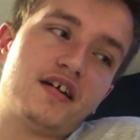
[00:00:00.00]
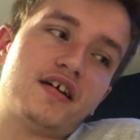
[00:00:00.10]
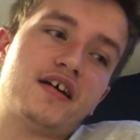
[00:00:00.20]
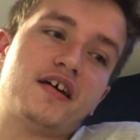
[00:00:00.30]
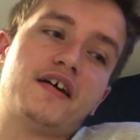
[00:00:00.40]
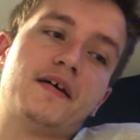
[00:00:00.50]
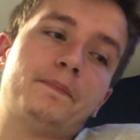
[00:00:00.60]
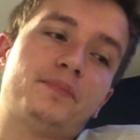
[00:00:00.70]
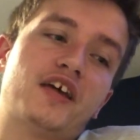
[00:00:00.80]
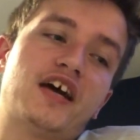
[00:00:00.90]

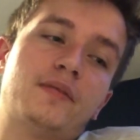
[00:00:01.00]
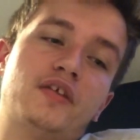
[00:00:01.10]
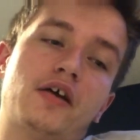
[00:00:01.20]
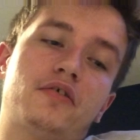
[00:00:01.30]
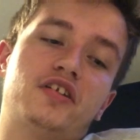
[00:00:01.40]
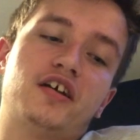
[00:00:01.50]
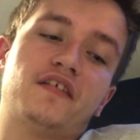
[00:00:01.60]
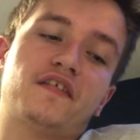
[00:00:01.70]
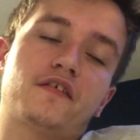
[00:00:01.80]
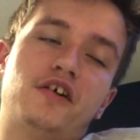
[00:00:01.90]
Um, I'm now
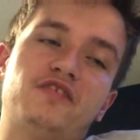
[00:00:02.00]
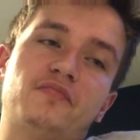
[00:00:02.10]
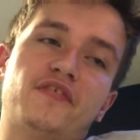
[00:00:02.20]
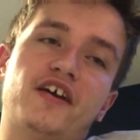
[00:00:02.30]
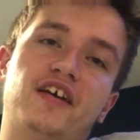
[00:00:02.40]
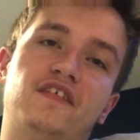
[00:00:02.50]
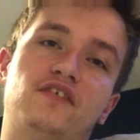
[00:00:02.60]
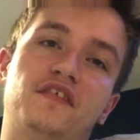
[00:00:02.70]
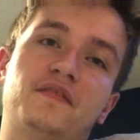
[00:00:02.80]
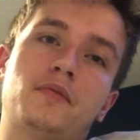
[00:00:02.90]
gonna scoff my face
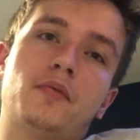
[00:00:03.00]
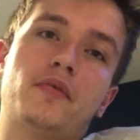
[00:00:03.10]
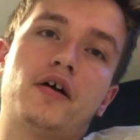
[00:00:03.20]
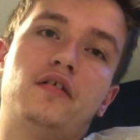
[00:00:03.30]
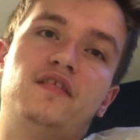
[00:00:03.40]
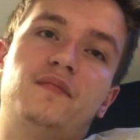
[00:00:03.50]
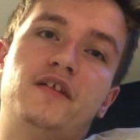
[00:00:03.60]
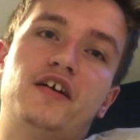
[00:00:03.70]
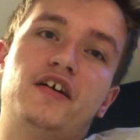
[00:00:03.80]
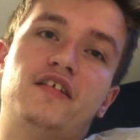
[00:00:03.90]
full of cinnamon rolls
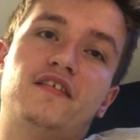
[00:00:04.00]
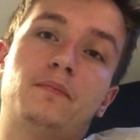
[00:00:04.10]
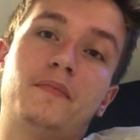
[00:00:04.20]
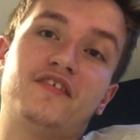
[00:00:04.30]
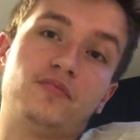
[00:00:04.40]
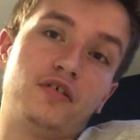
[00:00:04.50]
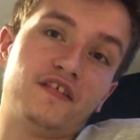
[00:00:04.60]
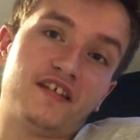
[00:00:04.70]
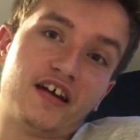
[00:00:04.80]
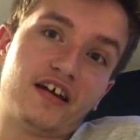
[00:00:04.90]
because I'm miserable
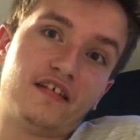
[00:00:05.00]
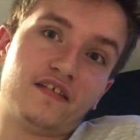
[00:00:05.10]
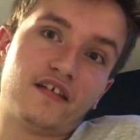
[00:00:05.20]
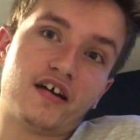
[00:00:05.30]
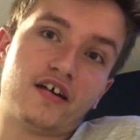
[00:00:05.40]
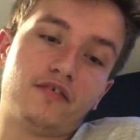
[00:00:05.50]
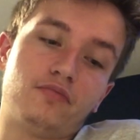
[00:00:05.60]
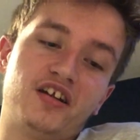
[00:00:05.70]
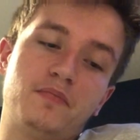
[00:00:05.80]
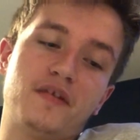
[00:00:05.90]
tonight. So
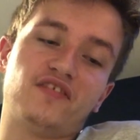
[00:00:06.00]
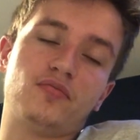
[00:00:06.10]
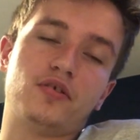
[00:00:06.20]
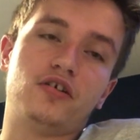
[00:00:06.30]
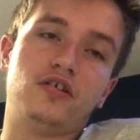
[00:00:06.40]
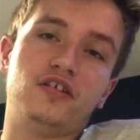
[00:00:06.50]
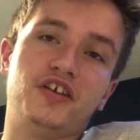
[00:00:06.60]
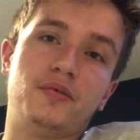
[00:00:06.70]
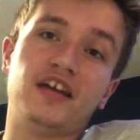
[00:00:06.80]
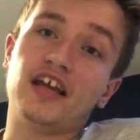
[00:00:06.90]
when you're miserable,
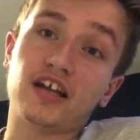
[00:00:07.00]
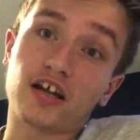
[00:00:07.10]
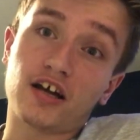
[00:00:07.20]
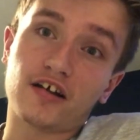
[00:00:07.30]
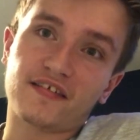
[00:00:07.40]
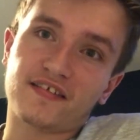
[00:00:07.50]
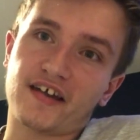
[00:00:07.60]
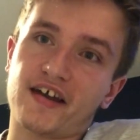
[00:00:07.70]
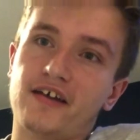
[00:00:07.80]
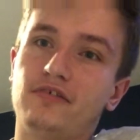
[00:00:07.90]
you eat a lot.
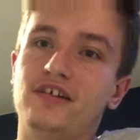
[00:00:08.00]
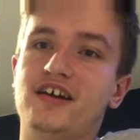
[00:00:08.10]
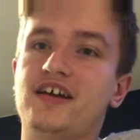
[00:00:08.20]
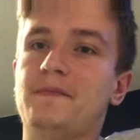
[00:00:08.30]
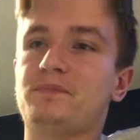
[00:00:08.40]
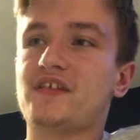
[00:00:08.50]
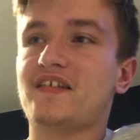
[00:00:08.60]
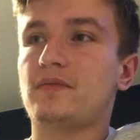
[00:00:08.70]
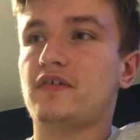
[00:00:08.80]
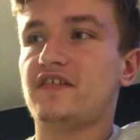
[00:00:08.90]
So
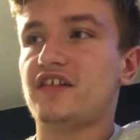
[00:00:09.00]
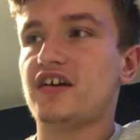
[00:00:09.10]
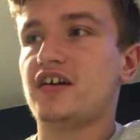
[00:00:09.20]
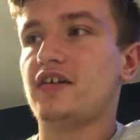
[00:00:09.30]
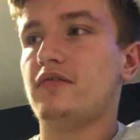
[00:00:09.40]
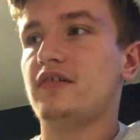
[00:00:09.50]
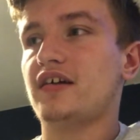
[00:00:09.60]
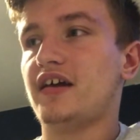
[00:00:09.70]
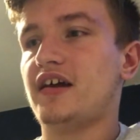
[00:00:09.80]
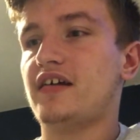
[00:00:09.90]
that's what we're going to do.
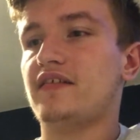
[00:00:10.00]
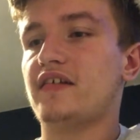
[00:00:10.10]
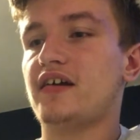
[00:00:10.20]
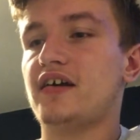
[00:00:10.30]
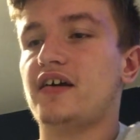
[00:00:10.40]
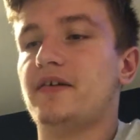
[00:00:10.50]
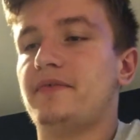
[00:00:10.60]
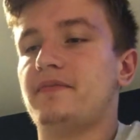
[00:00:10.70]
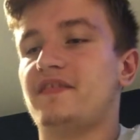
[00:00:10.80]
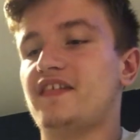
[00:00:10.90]
And
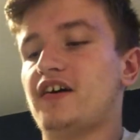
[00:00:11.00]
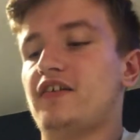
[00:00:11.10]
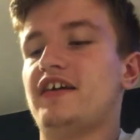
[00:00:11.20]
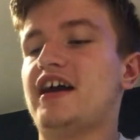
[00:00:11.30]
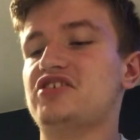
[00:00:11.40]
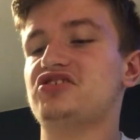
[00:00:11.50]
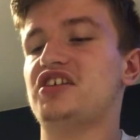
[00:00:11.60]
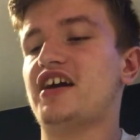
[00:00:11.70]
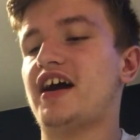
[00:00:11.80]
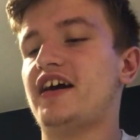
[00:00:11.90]
um, so yeah, I'll see
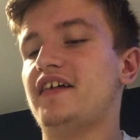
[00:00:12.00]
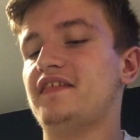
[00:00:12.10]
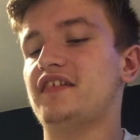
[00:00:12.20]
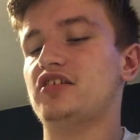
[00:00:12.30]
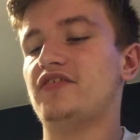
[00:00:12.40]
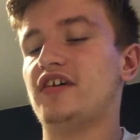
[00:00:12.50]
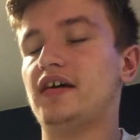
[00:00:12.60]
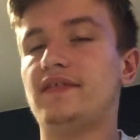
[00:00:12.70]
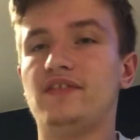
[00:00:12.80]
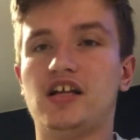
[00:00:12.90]
you guys in
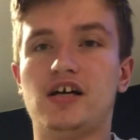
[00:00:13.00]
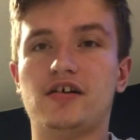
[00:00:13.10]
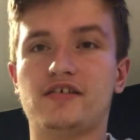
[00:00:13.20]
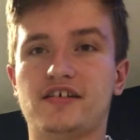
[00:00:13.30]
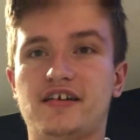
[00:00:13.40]
another vlog.